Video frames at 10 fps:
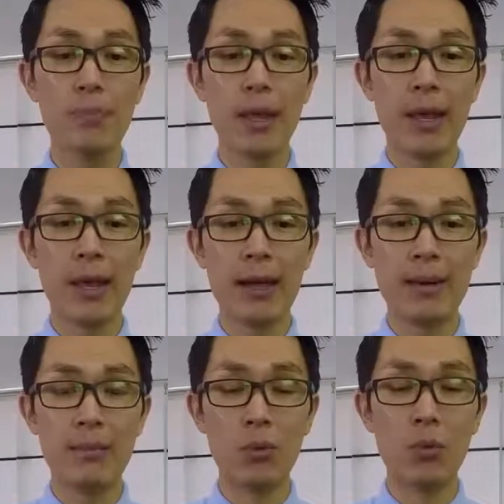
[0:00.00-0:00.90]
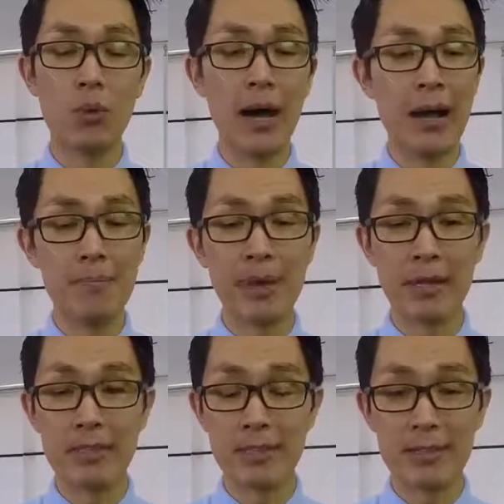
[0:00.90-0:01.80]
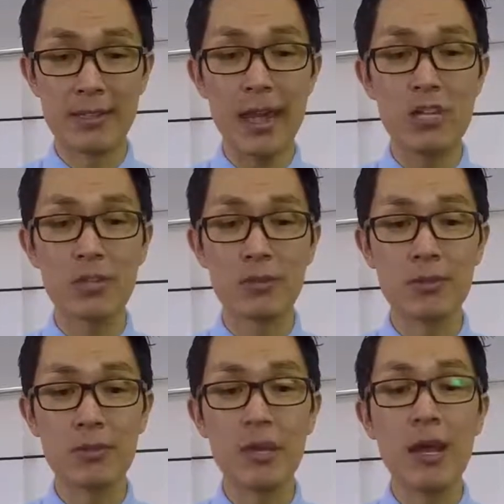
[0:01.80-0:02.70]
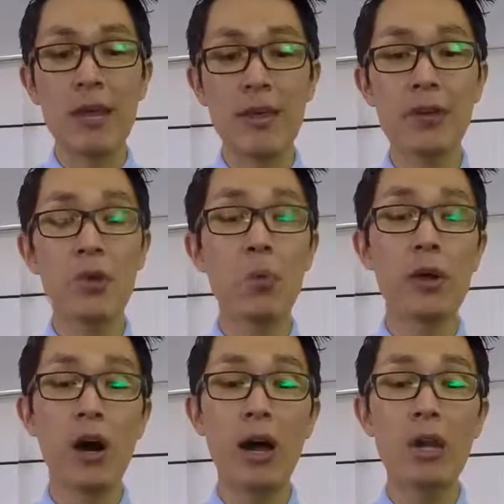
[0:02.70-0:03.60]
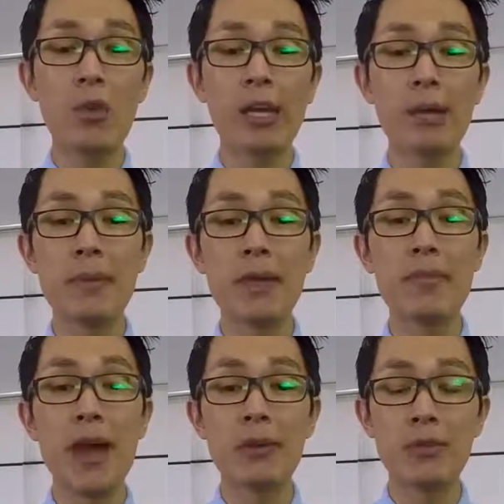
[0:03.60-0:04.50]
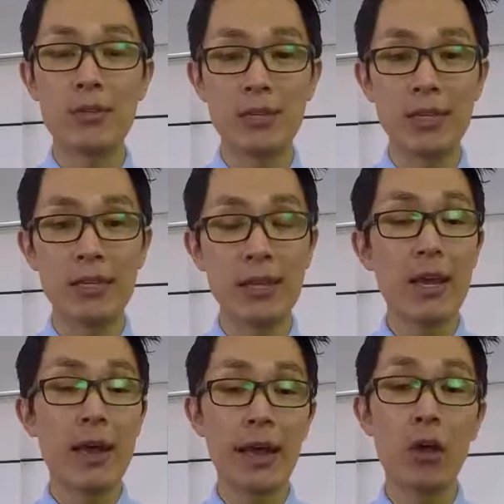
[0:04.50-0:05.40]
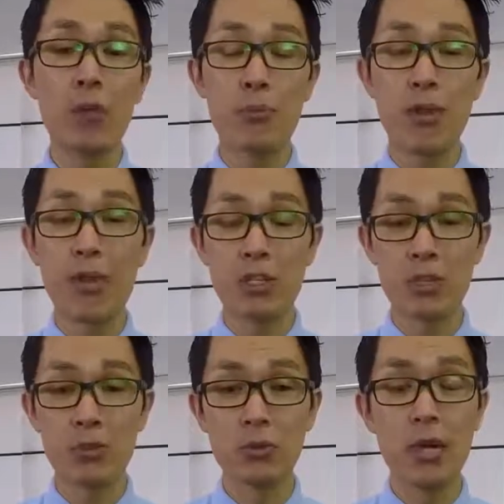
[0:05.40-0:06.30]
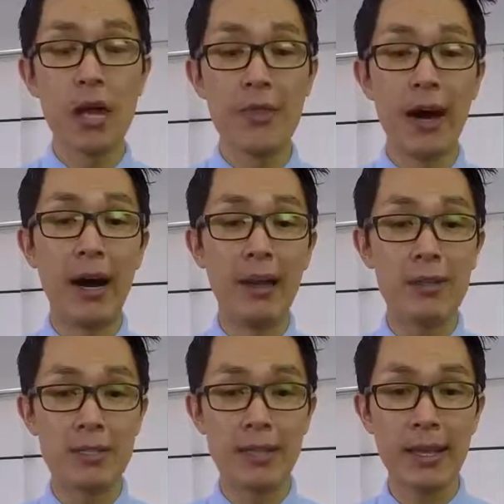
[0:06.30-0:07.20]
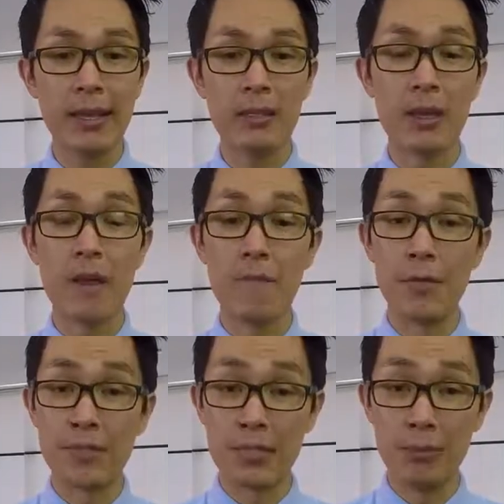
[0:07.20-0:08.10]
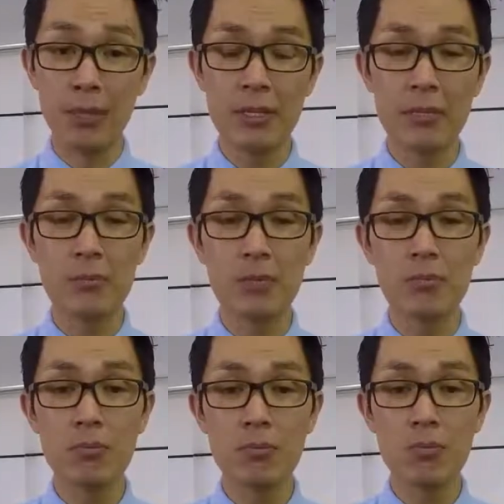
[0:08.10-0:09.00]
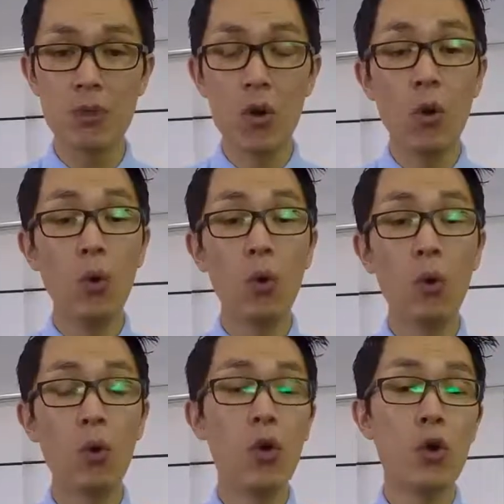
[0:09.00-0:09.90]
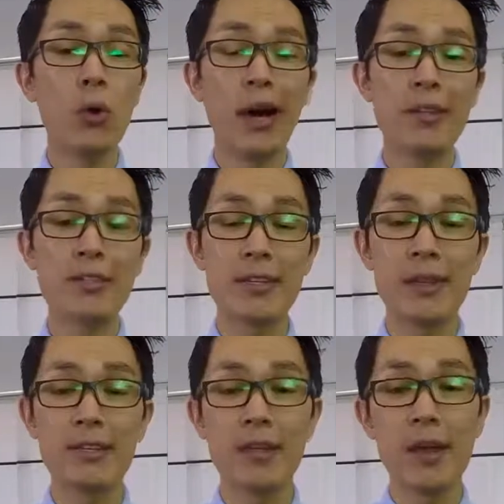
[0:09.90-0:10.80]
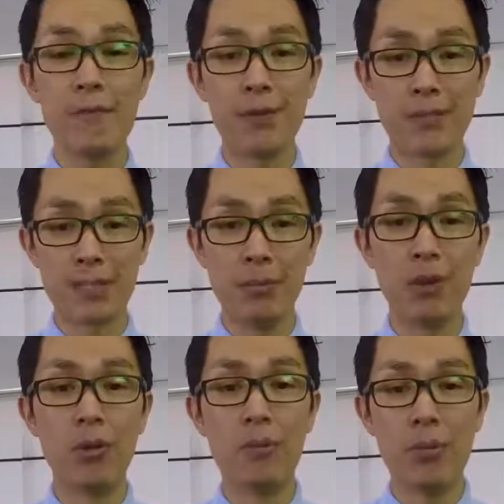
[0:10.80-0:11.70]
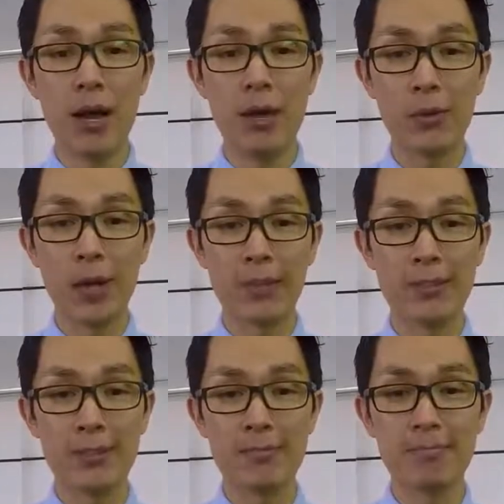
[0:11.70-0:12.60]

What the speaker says: or unbalanced sensations, then we highly recommend that you seek a health professional that understands vestibular symptoms or who understands vestibular migraines.